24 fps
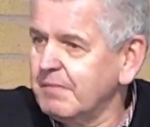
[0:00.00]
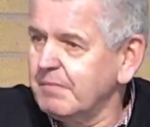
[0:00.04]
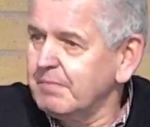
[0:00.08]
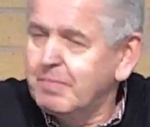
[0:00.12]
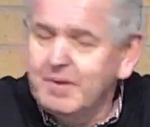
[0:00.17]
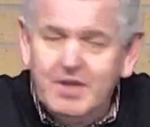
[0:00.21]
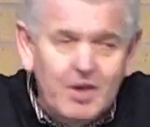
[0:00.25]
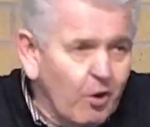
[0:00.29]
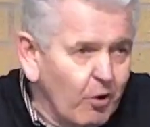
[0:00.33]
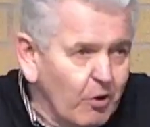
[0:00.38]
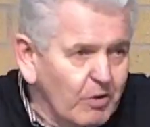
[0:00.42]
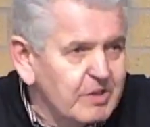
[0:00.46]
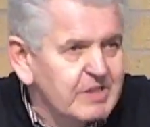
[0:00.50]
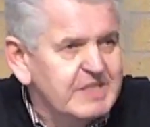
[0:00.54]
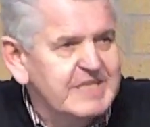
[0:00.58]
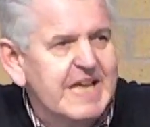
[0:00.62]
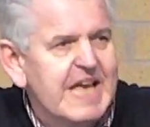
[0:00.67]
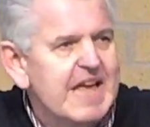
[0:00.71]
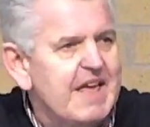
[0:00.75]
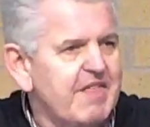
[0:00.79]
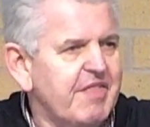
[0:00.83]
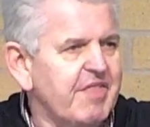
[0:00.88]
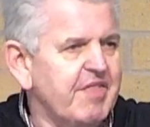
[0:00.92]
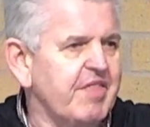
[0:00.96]
beyond
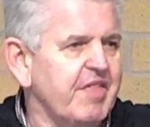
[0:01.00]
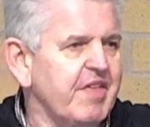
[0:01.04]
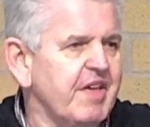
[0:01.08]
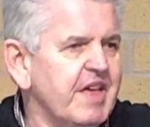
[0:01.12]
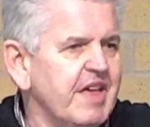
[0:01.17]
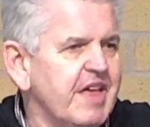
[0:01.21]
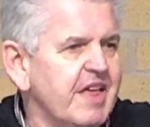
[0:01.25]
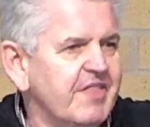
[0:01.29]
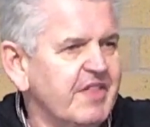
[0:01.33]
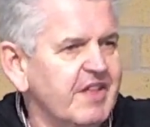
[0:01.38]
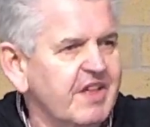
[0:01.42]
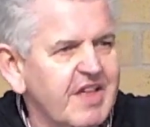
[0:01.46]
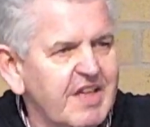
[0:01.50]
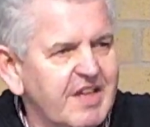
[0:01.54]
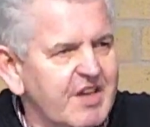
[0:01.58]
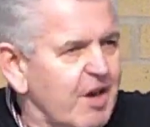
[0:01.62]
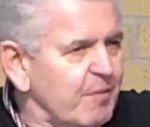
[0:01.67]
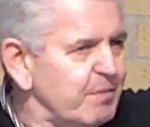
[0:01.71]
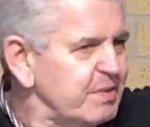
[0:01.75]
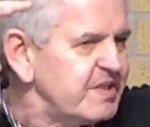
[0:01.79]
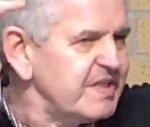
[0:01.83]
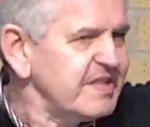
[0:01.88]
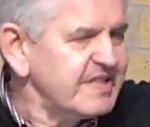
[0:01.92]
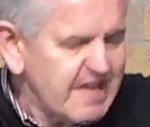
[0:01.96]
death, that
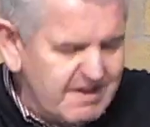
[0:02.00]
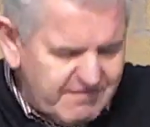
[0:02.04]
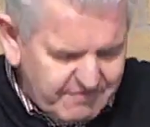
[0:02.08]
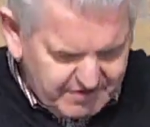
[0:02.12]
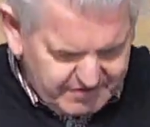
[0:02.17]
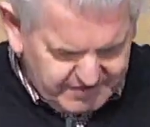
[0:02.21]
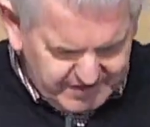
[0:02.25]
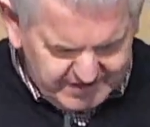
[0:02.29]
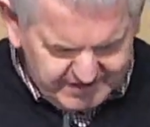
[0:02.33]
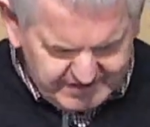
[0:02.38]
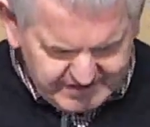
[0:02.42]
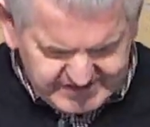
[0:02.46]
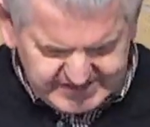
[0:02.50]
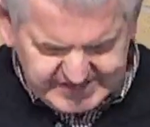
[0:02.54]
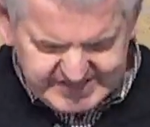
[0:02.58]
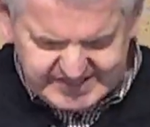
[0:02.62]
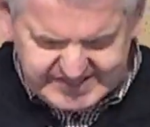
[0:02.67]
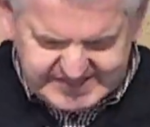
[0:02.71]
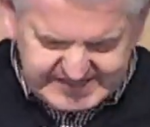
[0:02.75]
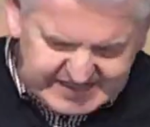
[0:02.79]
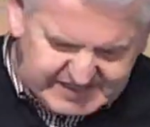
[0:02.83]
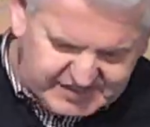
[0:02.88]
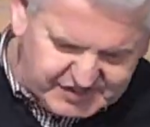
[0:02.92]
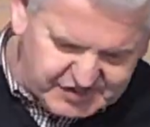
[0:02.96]
encompasses everything, that's in a
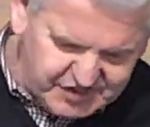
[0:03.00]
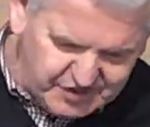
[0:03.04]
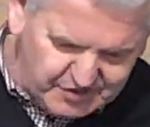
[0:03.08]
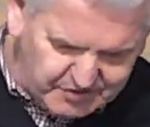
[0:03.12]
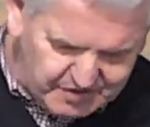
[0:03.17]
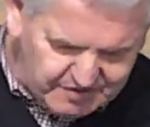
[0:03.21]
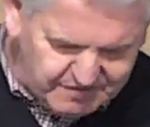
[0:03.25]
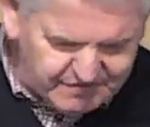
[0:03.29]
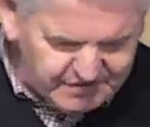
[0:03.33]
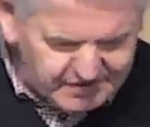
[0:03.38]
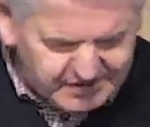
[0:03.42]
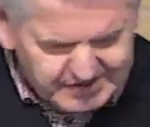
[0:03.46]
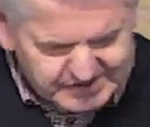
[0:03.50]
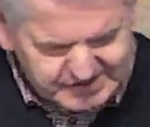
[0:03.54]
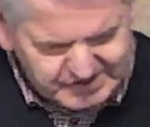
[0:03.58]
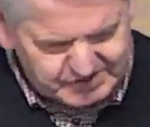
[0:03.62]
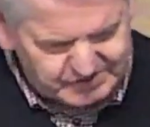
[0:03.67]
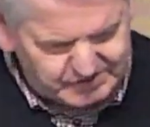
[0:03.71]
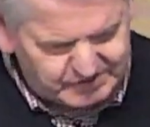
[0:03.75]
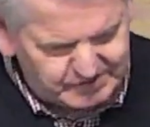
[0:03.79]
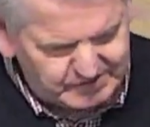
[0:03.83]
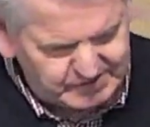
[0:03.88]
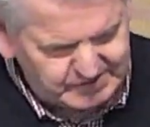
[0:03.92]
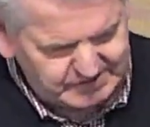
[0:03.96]
sense
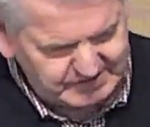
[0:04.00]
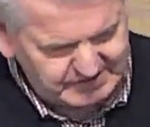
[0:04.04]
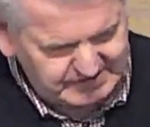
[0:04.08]
universal.